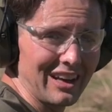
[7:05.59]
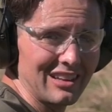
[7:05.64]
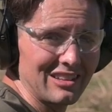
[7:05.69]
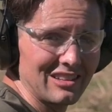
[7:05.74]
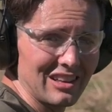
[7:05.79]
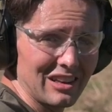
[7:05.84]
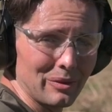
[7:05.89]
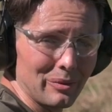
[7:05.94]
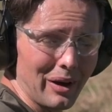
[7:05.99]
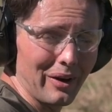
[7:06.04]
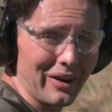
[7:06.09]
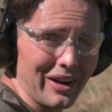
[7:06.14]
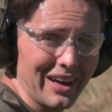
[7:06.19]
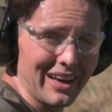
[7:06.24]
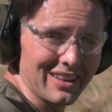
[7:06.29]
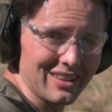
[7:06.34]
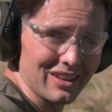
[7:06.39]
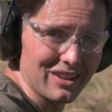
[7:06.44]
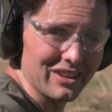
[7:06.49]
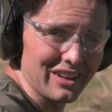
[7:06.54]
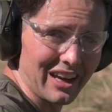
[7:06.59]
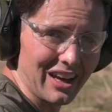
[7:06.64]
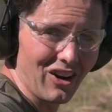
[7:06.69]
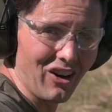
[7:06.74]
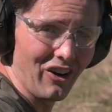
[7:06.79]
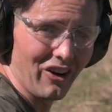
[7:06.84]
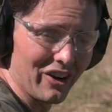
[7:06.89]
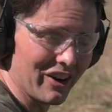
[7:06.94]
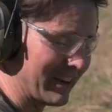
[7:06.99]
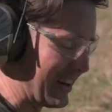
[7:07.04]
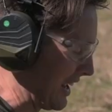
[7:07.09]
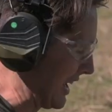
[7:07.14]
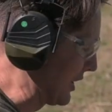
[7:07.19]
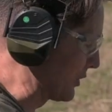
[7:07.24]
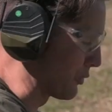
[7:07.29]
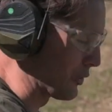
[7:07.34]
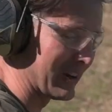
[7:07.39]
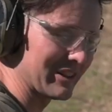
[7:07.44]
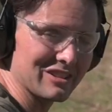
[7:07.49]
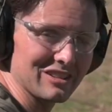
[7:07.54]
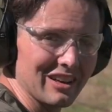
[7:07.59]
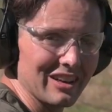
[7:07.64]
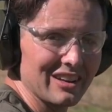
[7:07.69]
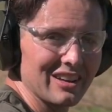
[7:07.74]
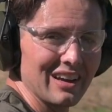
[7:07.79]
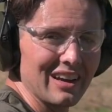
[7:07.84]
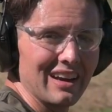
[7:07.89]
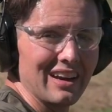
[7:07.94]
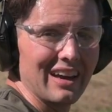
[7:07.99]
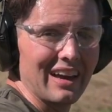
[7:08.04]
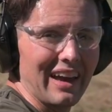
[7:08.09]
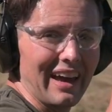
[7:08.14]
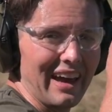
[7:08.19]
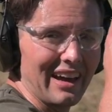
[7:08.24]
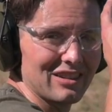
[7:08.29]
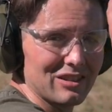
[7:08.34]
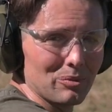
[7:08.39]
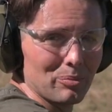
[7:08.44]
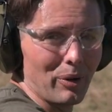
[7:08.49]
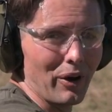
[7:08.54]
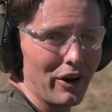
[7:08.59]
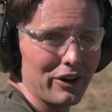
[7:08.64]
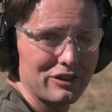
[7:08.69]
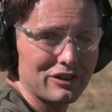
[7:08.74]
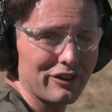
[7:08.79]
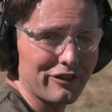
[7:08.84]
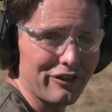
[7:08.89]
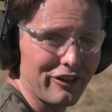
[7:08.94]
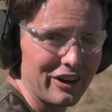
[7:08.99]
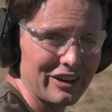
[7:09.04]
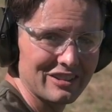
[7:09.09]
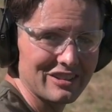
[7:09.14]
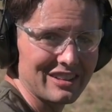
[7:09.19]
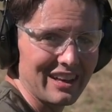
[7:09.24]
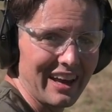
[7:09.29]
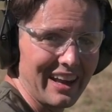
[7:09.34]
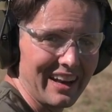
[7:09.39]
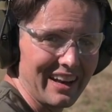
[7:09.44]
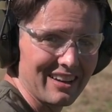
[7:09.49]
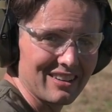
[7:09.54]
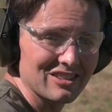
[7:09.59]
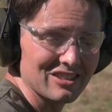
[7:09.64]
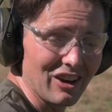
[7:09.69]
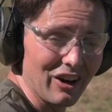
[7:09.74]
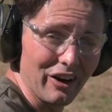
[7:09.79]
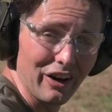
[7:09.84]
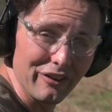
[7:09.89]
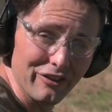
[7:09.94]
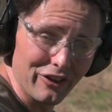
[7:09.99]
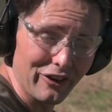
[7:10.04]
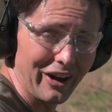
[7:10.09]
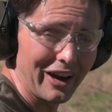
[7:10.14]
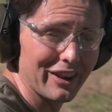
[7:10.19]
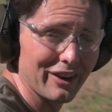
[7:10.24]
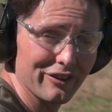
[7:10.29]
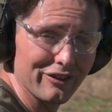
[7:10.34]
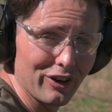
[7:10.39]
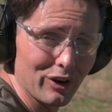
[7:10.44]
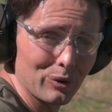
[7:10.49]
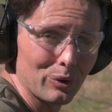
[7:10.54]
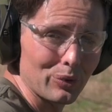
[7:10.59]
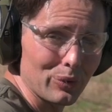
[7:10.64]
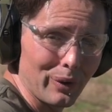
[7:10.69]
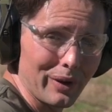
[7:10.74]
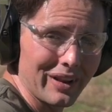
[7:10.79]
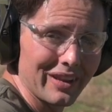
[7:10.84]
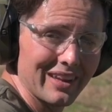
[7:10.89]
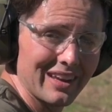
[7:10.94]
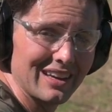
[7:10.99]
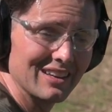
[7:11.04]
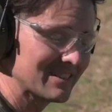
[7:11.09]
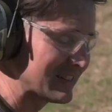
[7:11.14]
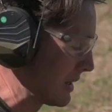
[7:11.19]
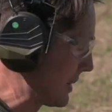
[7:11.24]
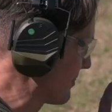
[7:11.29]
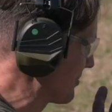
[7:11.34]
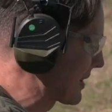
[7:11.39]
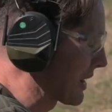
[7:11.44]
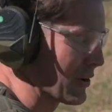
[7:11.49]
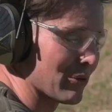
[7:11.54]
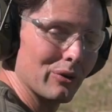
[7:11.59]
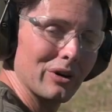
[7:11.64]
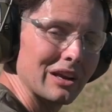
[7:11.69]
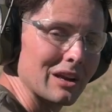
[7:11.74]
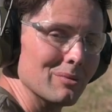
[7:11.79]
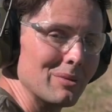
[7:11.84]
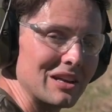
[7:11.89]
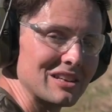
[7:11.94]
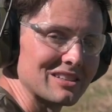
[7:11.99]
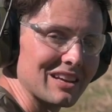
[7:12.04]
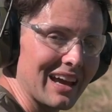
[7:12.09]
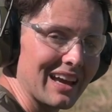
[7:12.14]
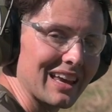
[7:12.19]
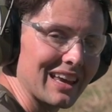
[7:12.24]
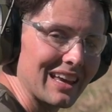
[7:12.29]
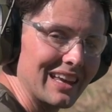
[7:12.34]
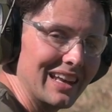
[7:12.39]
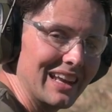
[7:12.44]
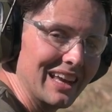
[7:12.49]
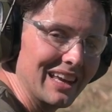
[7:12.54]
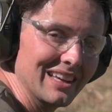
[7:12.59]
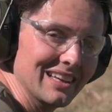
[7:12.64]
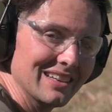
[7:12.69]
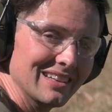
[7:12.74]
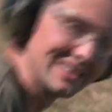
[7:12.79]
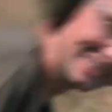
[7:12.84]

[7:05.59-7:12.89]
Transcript: easier to be able to hit the thing on a knee rested as opposed to freestanding. So if you're out in the field with one of these, recommend taking a knee.